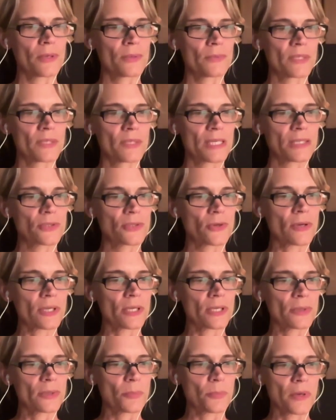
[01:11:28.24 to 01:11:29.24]
when we're
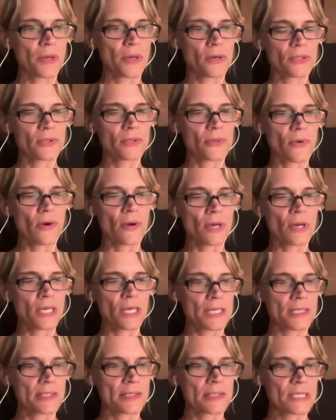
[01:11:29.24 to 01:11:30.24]
talking about
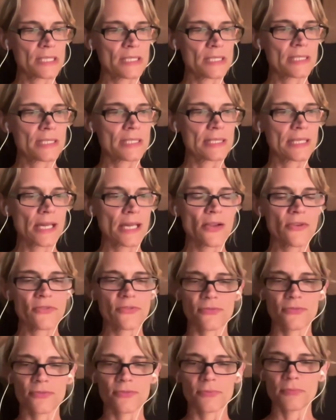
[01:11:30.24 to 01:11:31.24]
orgasm and
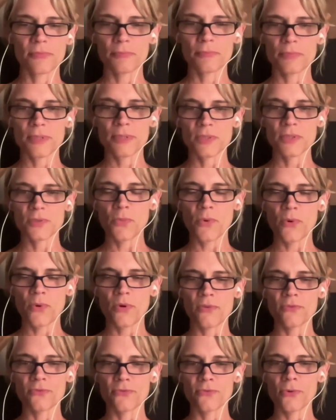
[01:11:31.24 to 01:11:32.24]
self, a bit
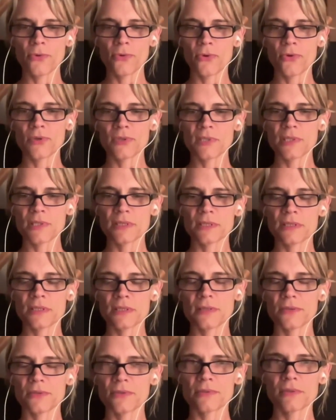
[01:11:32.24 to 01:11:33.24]
more
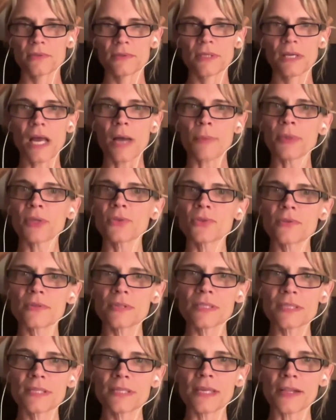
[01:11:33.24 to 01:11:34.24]
focused coming to
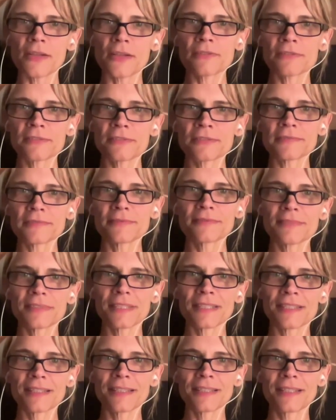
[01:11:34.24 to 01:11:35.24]
the self.
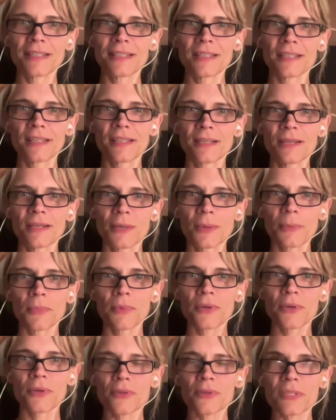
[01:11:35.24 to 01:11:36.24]

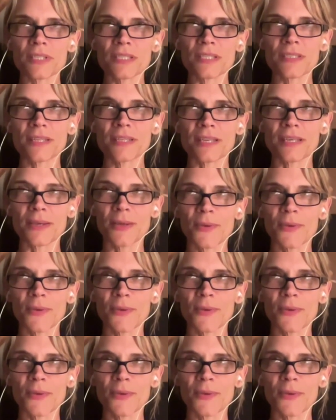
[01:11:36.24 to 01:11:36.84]
Because